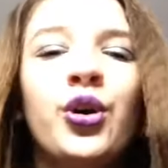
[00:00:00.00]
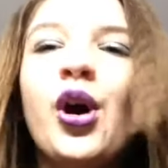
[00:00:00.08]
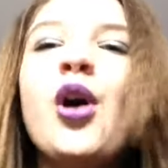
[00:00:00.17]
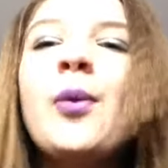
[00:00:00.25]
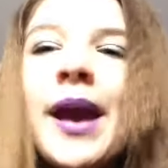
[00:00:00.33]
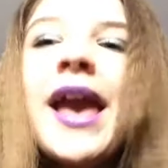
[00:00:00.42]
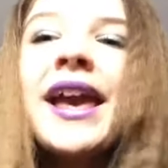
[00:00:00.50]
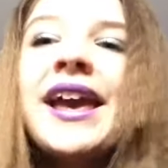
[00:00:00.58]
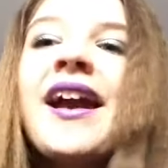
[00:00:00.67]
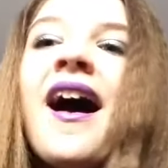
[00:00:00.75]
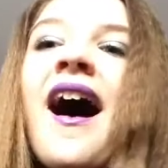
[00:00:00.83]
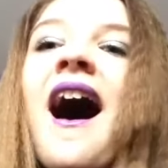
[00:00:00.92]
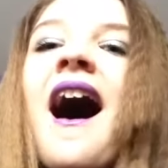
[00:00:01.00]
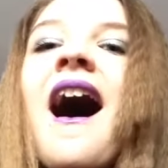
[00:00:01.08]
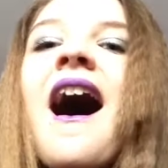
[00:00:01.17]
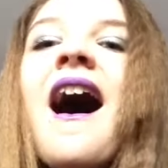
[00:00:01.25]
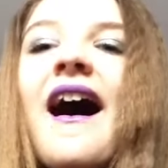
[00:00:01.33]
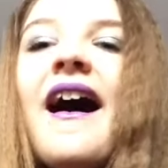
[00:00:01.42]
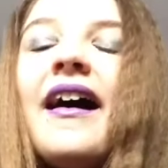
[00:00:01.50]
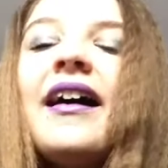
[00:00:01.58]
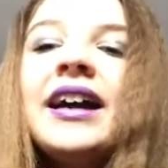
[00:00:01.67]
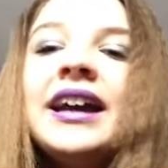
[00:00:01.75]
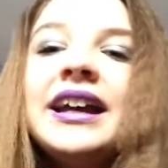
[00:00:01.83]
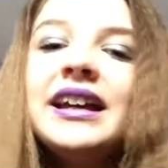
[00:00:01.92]
Who we are
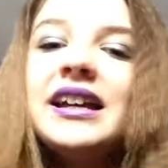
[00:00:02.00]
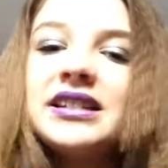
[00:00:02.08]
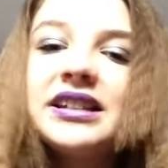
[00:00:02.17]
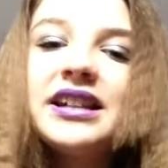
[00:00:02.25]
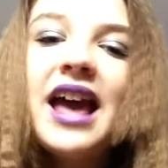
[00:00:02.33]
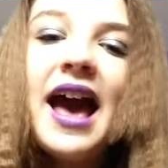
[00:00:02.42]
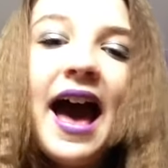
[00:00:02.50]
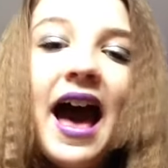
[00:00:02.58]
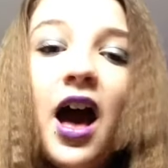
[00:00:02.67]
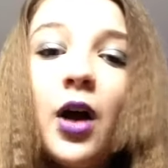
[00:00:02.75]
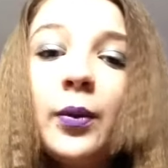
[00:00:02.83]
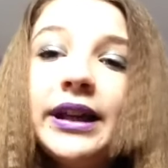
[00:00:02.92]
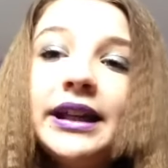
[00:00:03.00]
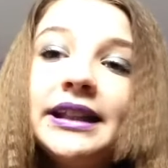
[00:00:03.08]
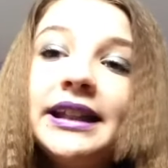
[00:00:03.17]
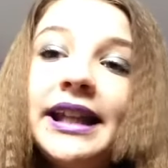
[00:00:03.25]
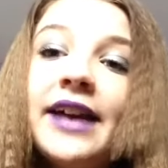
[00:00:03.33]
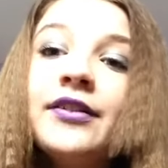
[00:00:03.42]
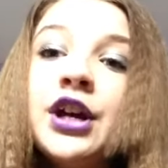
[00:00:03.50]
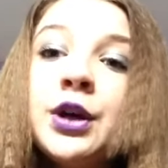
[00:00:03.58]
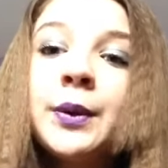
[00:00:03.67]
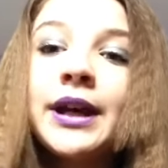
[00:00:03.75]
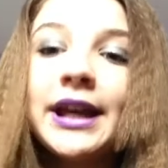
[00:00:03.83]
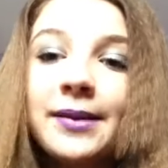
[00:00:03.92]
isn't how we live.
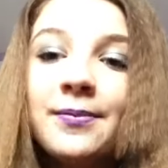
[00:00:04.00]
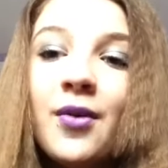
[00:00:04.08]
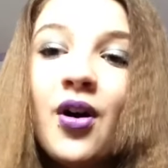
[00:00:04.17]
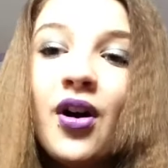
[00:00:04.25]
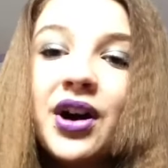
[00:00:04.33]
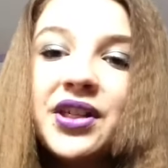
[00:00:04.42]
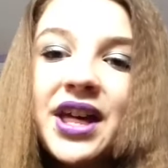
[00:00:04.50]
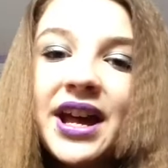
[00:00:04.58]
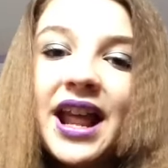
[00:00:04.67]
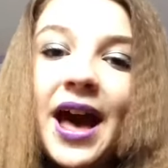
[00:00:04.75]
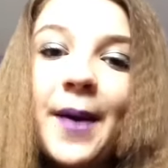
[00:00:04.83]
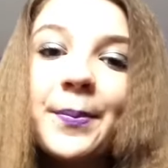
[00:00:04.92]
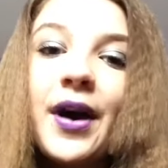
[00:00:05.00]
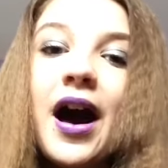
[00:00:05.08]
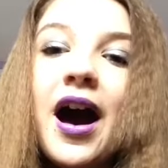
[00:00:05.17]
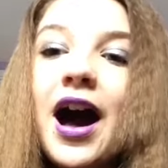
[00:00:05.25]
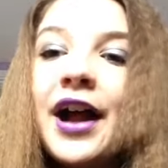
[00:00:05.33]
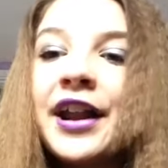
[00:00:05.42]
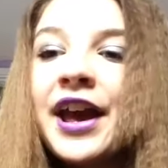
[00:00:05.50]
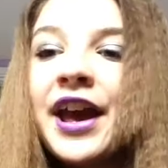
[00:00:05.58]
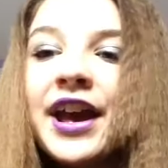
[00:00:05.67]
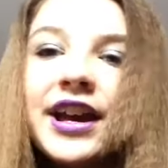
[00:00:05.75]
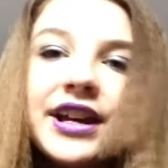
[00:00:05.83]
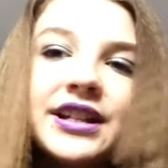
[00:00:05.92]
We are more than our
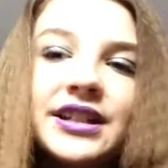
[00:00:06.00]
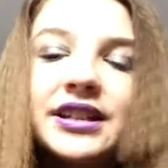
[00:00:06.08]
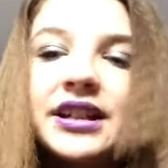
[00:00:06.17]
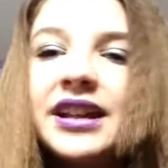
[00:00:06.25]
bodies.